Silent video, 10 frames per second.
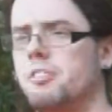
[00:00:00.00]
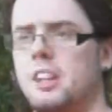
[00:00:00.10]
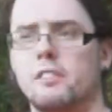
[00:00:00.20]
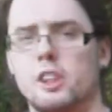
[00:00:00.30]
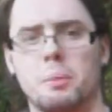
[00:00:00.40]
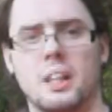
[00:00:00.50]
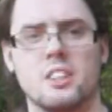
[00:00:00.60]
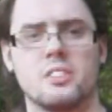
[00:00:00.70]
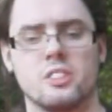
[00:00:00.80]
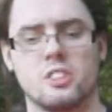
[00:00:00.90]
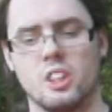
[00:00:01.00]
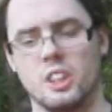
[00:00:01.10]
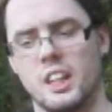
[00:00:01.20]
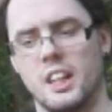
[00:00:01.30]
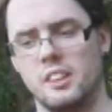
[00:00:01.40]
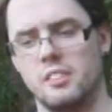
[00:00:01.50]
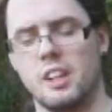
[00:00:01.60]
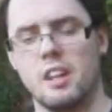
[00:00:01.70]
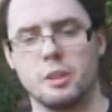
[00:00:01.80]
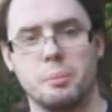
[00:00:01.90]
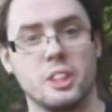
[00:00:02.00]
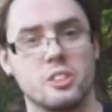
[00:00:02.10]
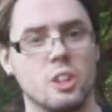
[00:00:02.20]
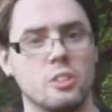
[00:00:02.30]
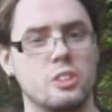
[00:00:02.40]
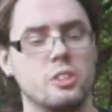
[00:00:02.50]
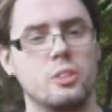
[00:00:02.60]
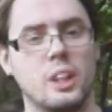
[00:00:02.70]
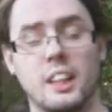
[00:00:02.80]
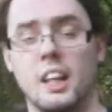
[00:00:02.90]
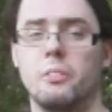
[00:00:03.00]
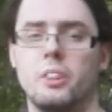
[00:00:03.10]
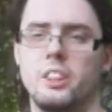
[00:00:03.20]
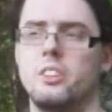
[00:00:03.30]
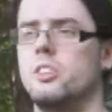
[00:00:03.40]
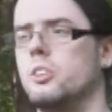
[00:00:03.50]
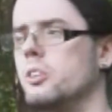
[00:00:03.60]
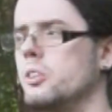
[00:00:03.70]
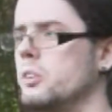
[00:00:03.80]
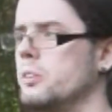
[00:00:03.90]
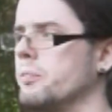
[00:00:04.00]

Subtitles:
flywheel blasters are kind of everybody's go-to, and I wanted to